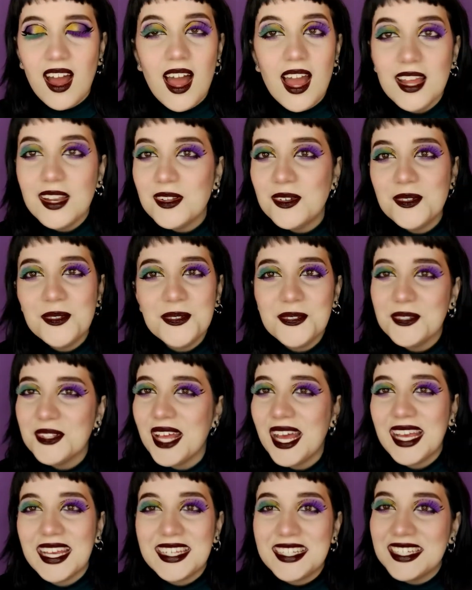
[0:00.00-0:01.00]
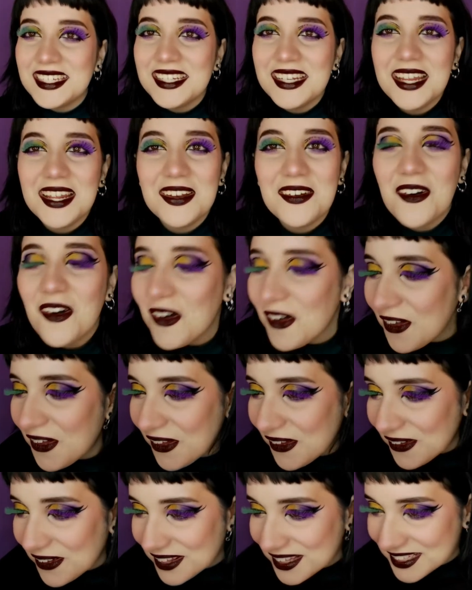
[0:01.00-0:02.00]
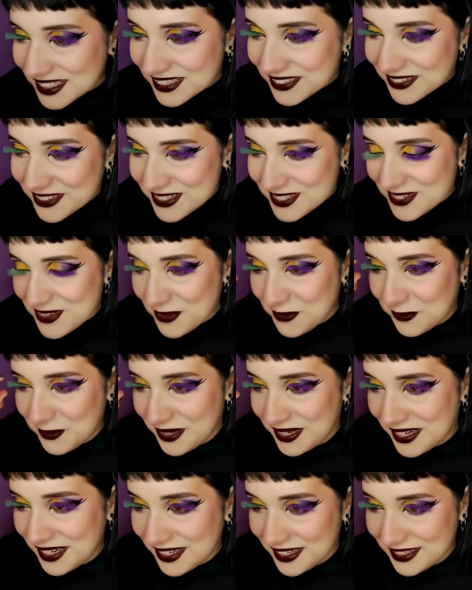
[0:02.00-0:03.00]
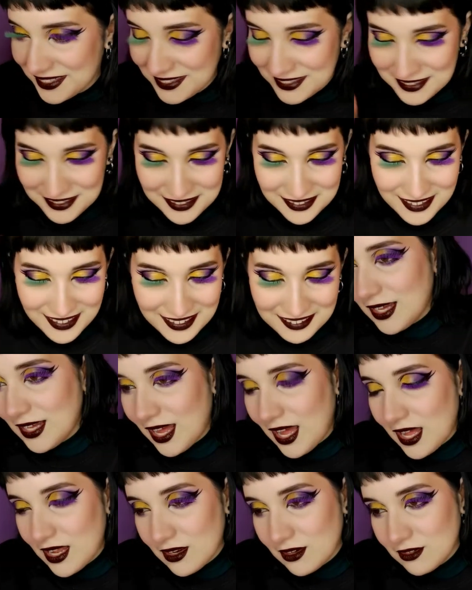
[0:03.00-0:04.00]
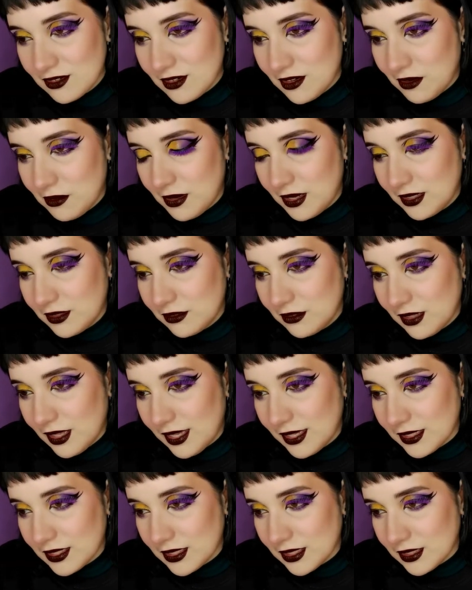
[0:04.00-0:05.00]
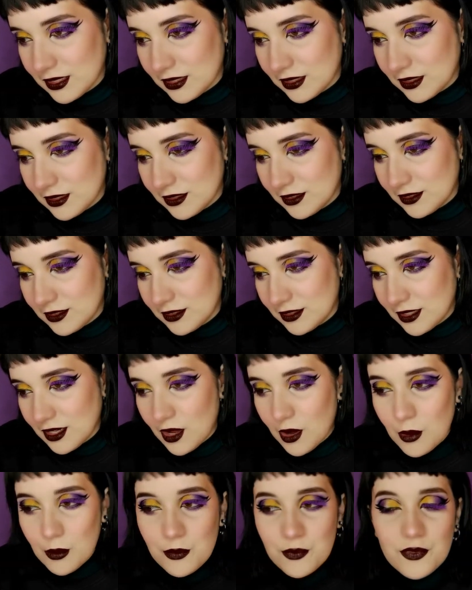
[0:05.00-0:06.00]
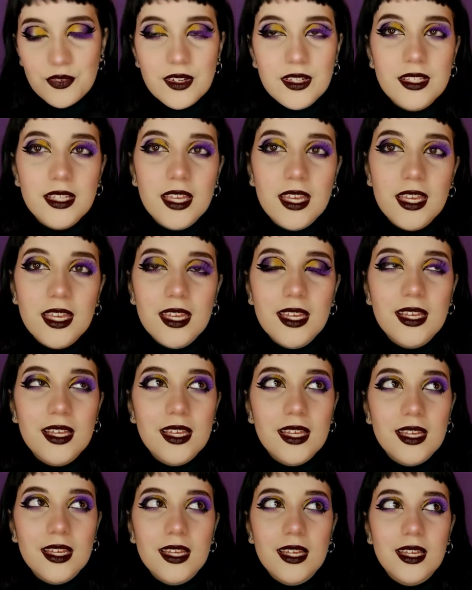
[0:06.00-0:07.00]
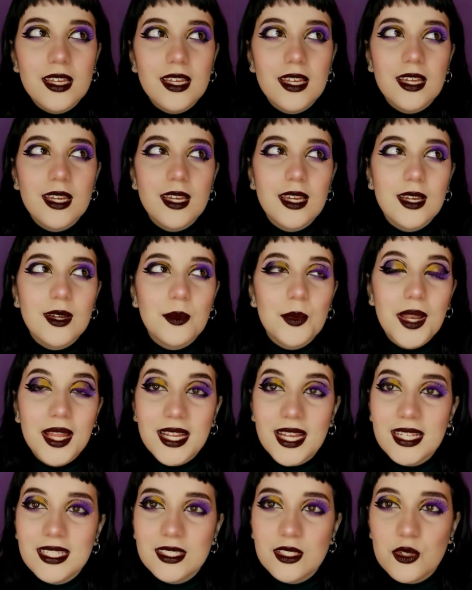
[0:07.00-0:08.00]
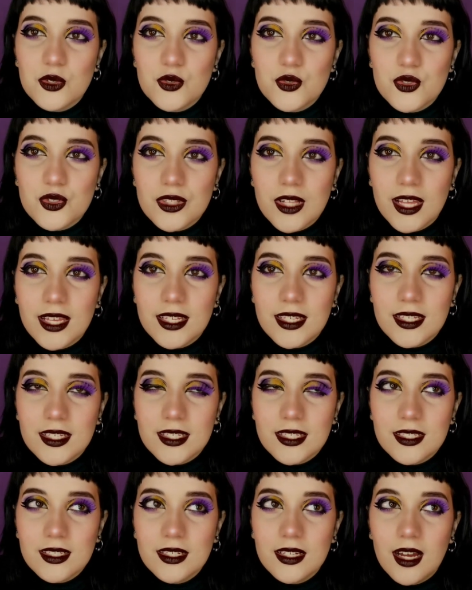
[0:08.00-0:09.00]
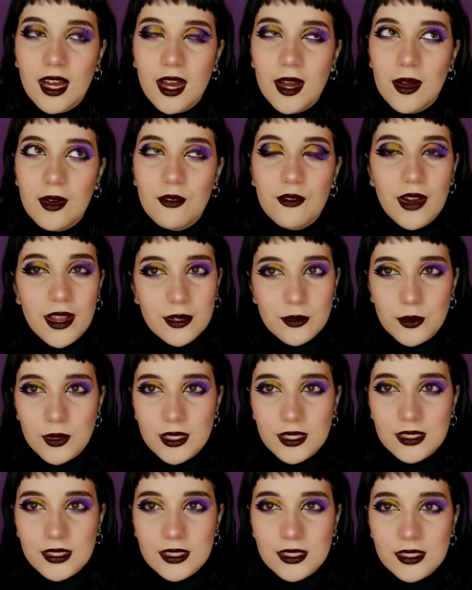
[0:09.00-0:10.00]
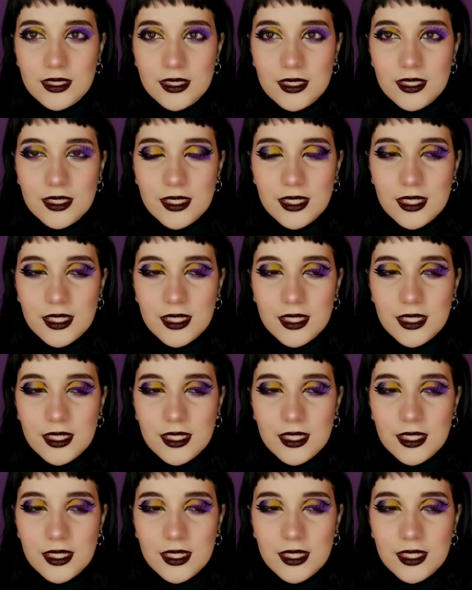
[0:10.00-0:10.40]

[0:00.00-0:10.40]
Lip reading: I don't like it at all. It looks so weird. I don't know. I don't like it. Hopefully, when I get those like red ones,